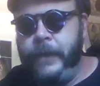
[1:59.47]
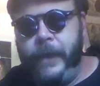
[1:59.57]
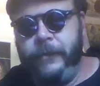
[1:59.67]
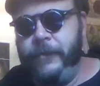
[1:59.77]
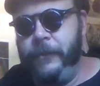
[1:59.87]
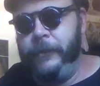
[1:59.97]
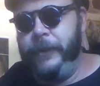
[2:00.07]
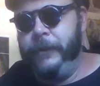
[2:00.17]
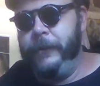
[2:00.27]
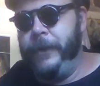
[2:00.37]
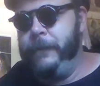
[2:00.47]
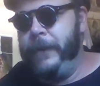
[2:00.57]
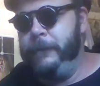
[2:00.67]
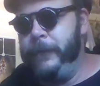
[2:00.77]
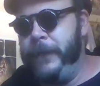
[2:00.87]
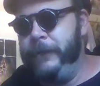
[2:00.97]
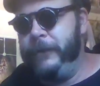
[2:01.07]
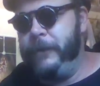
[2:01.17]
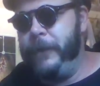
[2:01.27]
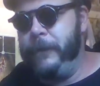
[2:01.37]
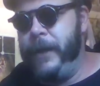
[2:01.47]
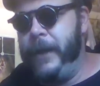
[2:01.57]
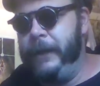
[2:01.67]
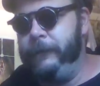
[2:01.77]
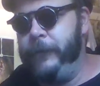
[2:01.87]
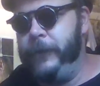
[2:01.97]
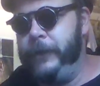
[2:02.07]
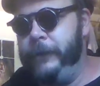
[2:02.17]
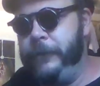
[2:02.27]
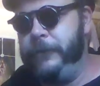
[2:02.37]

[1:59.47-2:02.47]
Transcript: And so, him leaving something behind for the